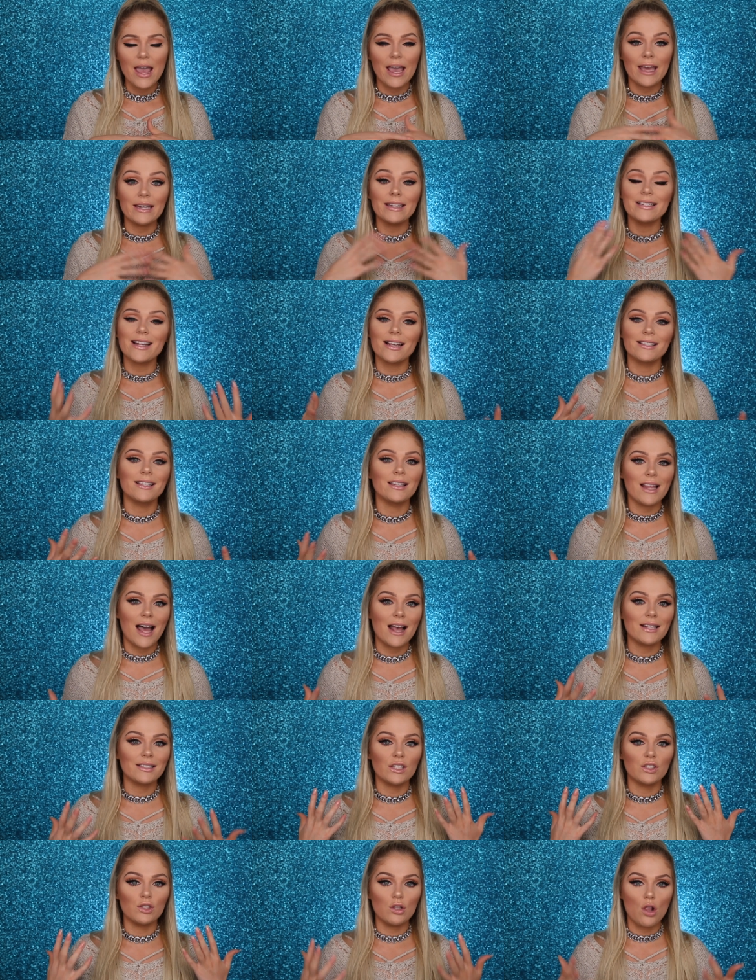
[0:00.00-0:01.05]
and it doesn't
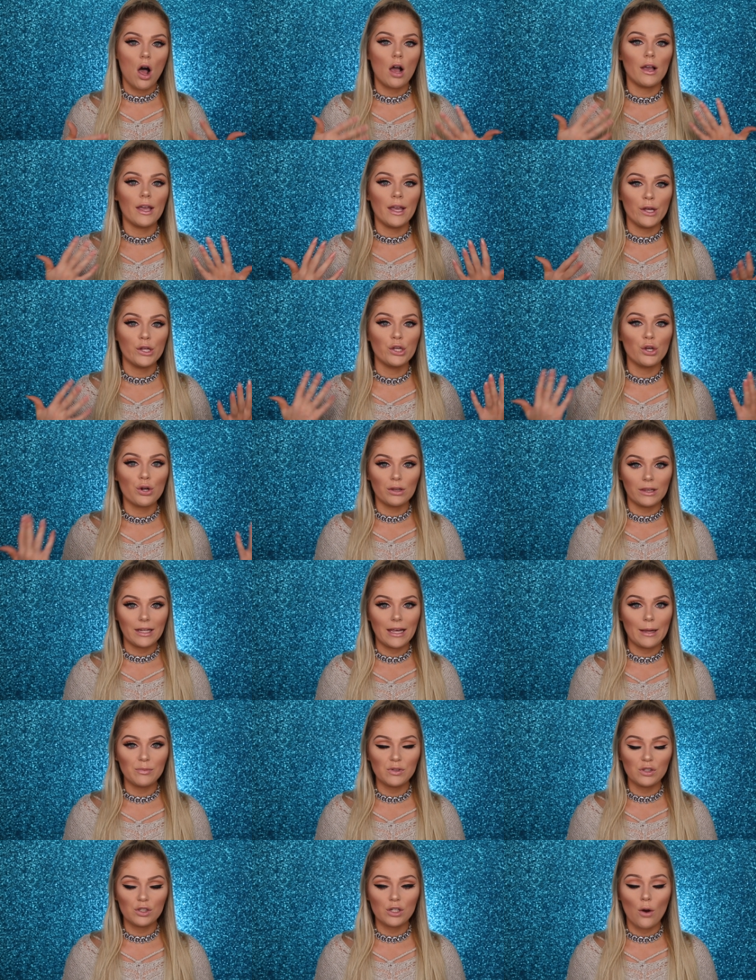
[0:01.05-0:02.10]
last as long in your
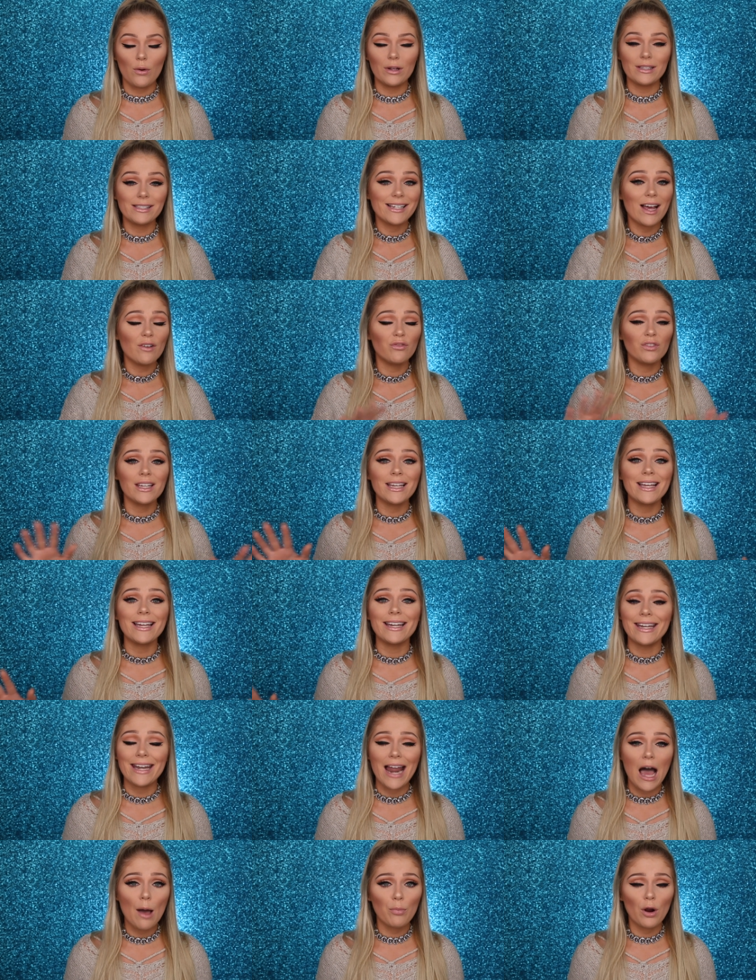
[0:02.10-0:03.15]
lips. So it's definitely definitely
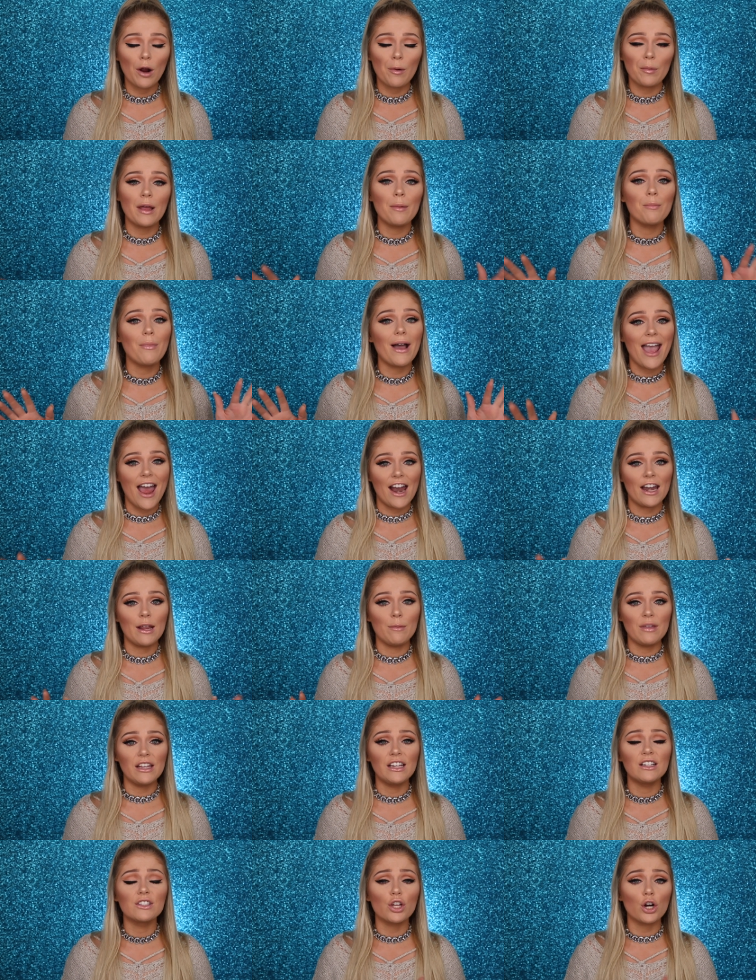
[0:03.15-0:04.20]
not permanent by any
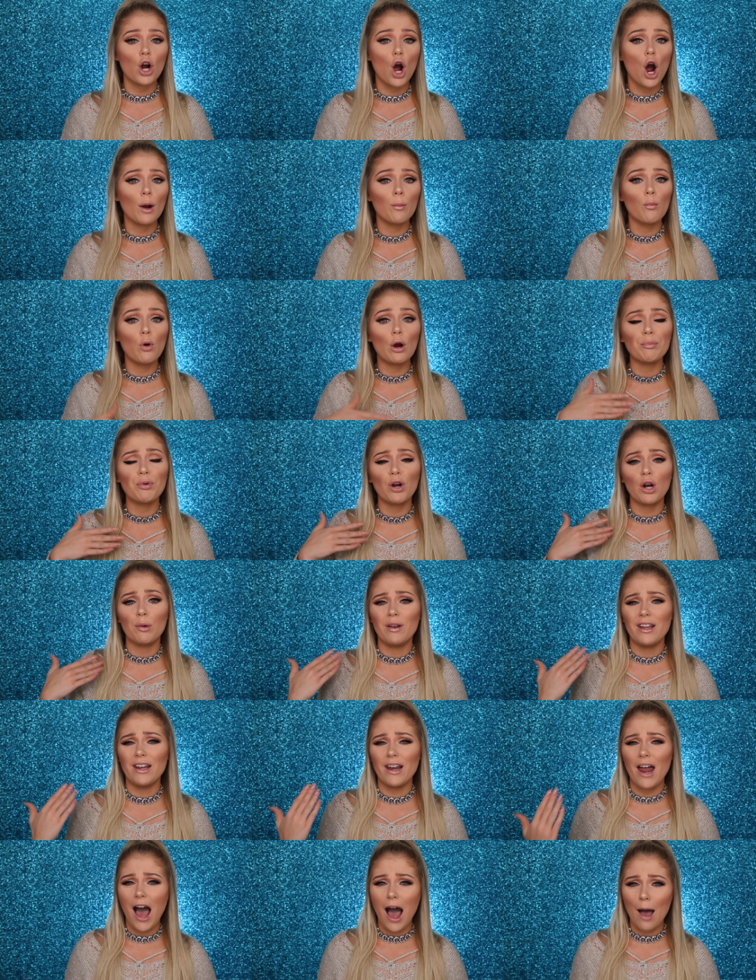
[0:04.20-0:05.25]
means. There are more
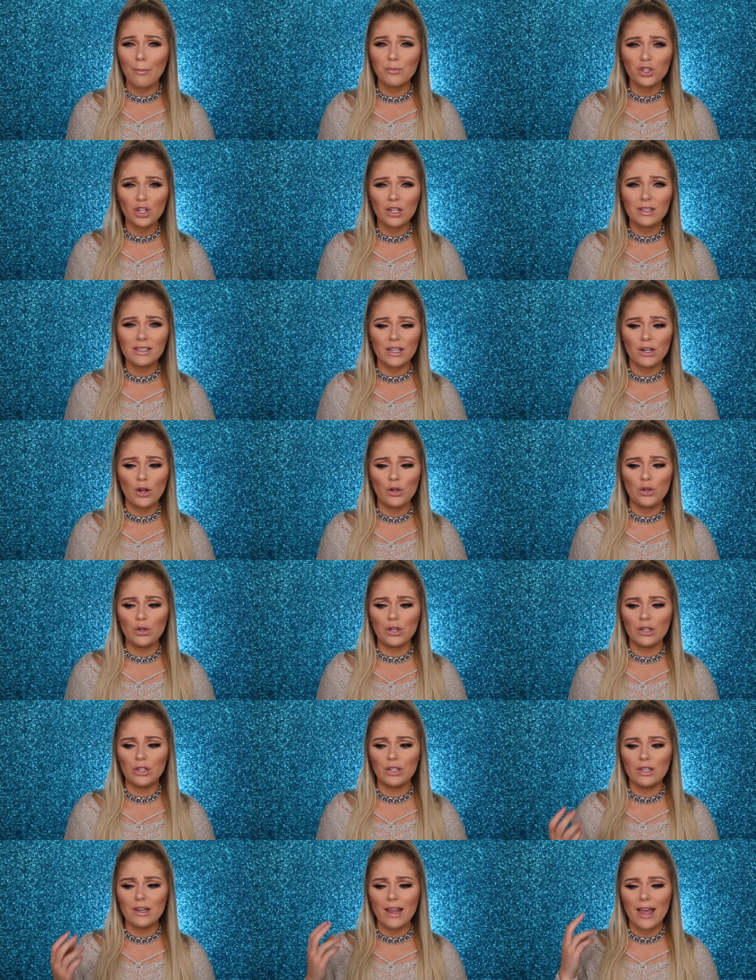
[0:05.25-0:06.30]
permanent options. I know you
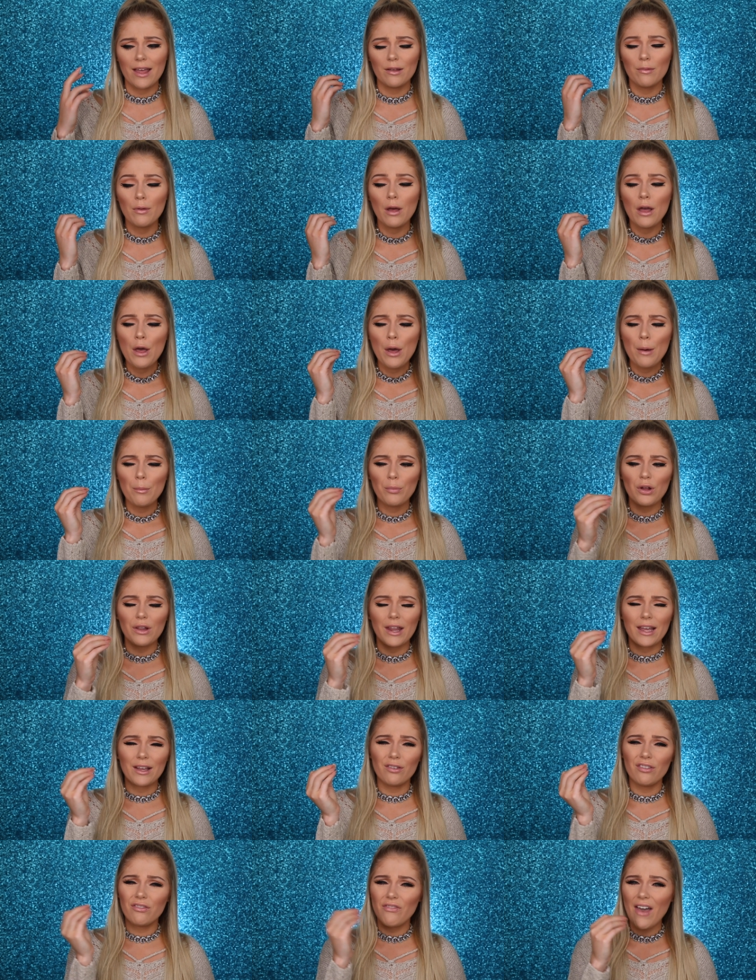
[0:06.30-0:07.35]
can put
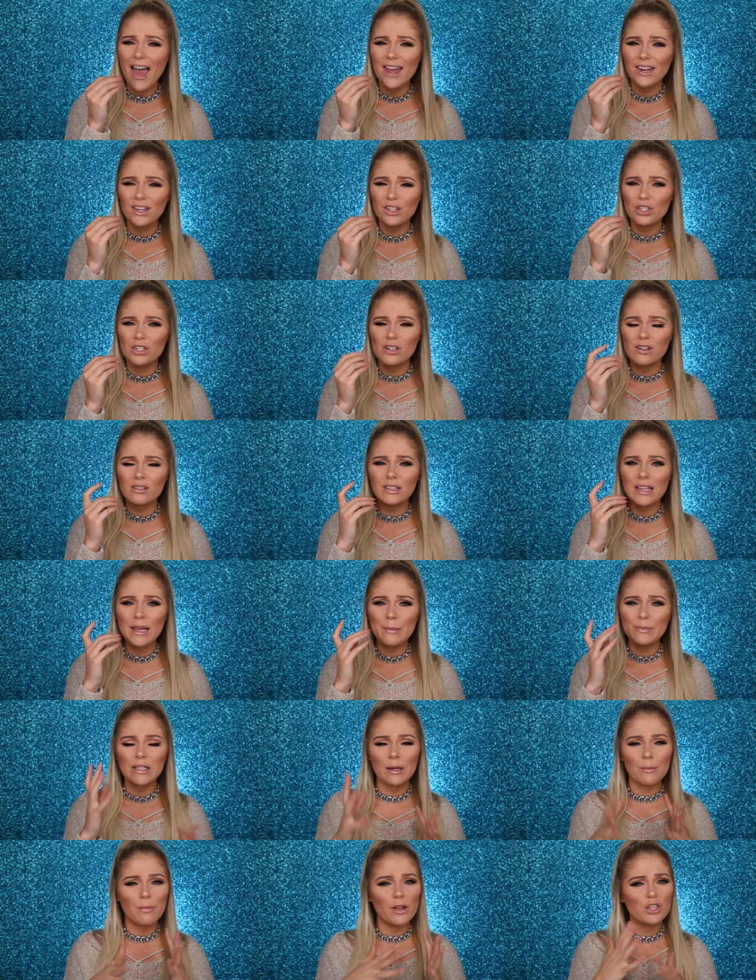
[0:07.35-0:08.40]
like fat into your
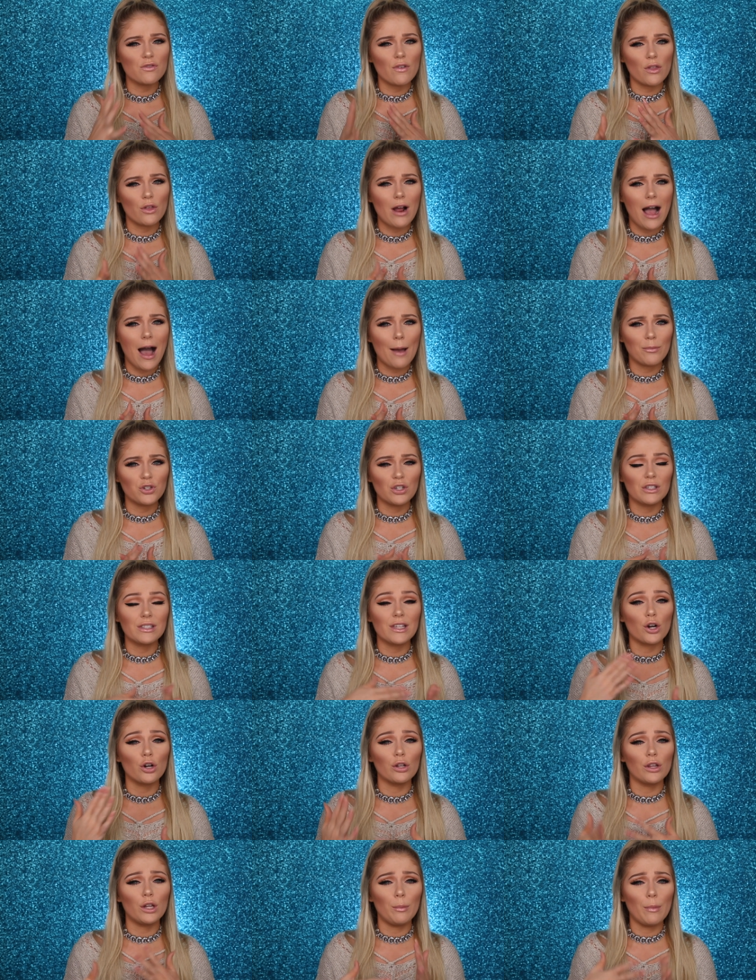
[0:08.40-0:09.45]
lips and a bunch of other options
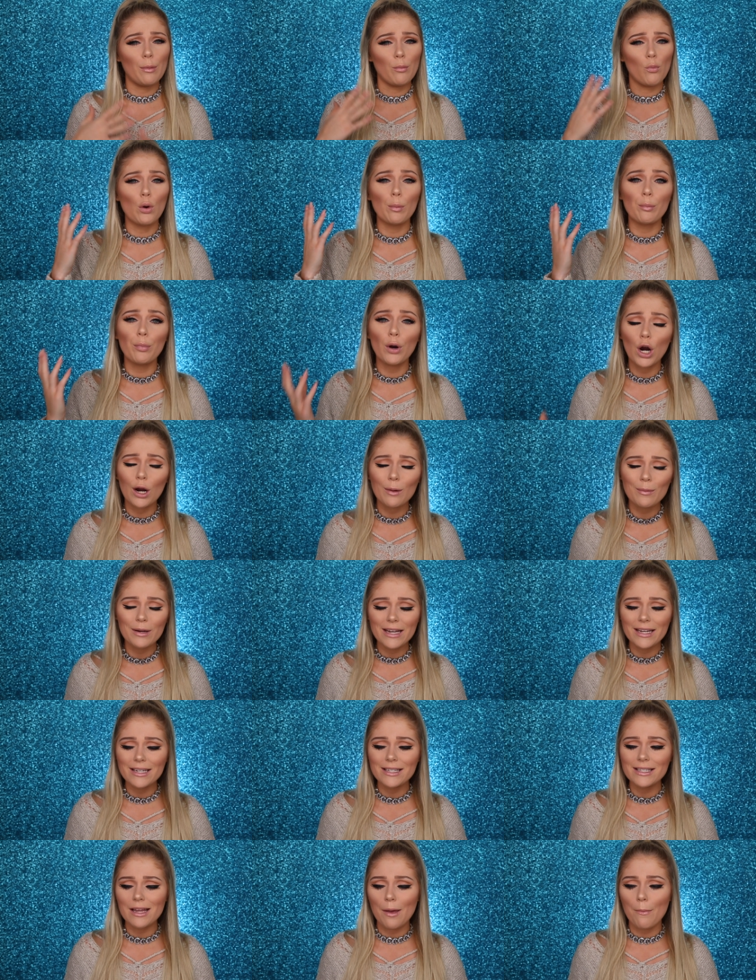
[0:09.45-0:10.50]
that are a little bit more
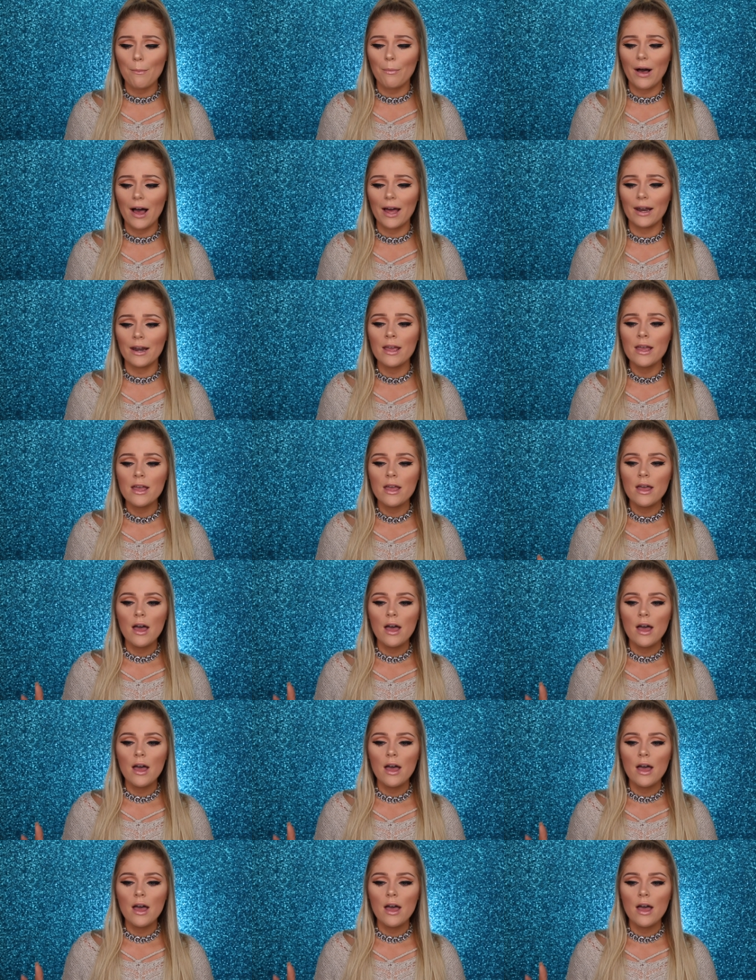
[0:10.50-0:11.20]
permanent, but